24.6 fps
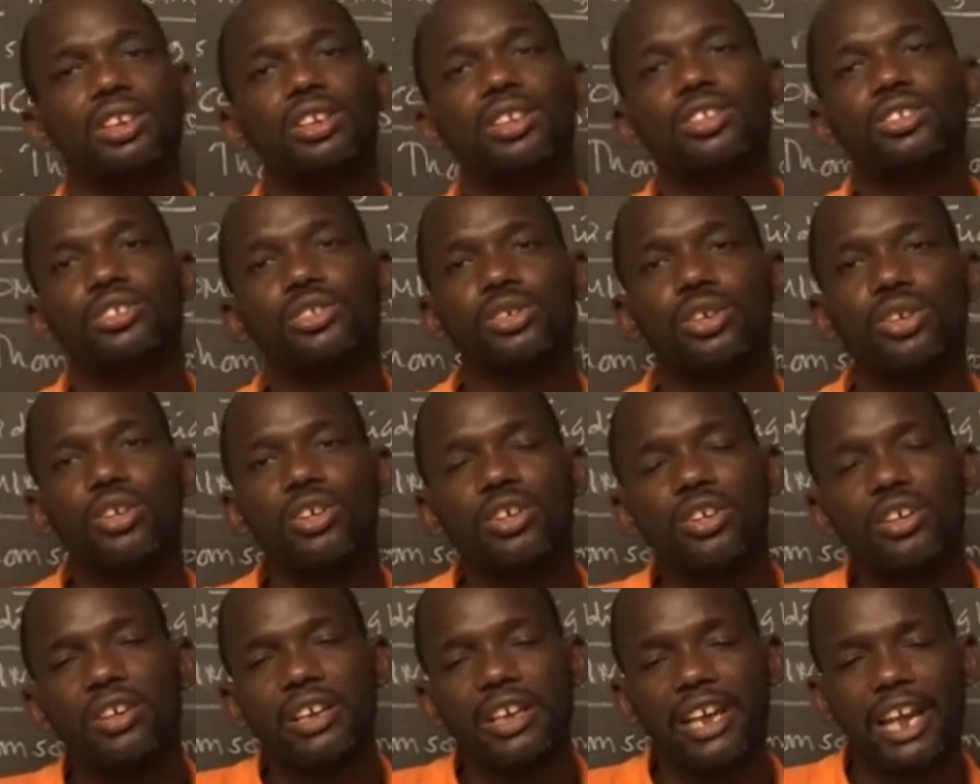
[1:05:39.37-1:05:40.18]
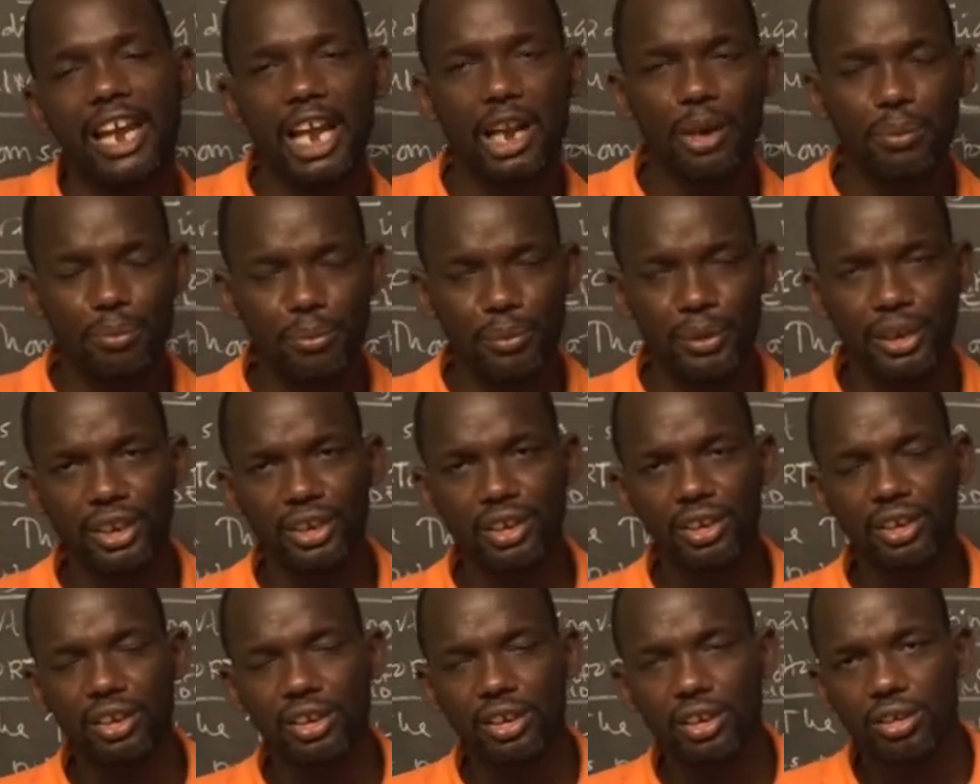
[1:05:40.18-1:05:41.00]
so help
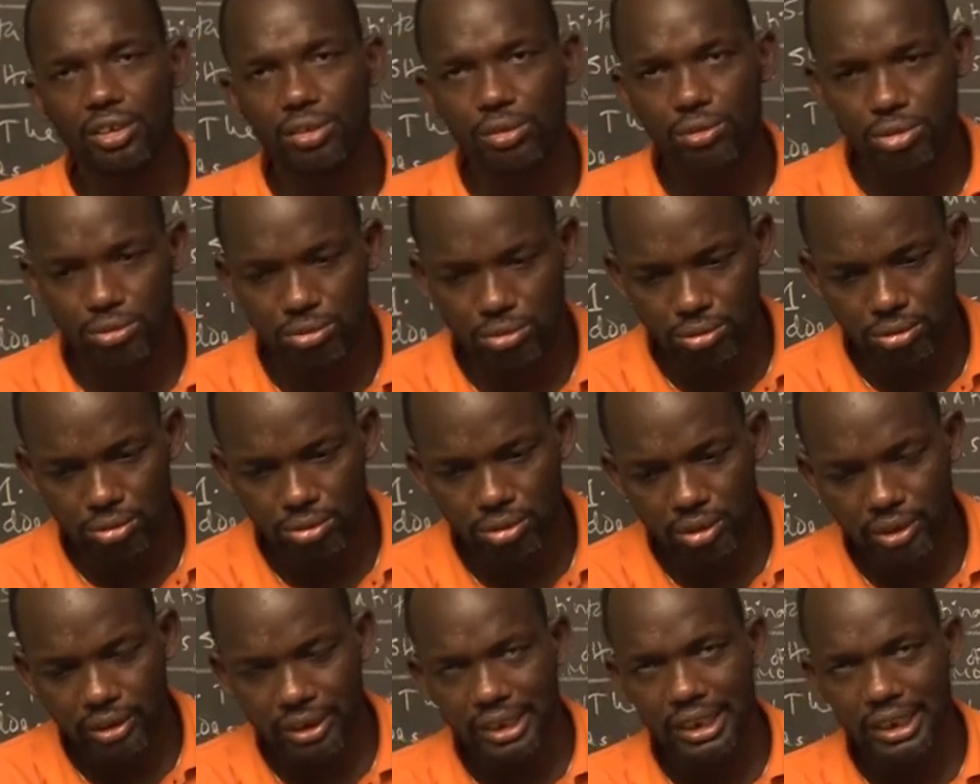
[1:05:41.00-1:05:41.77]
me to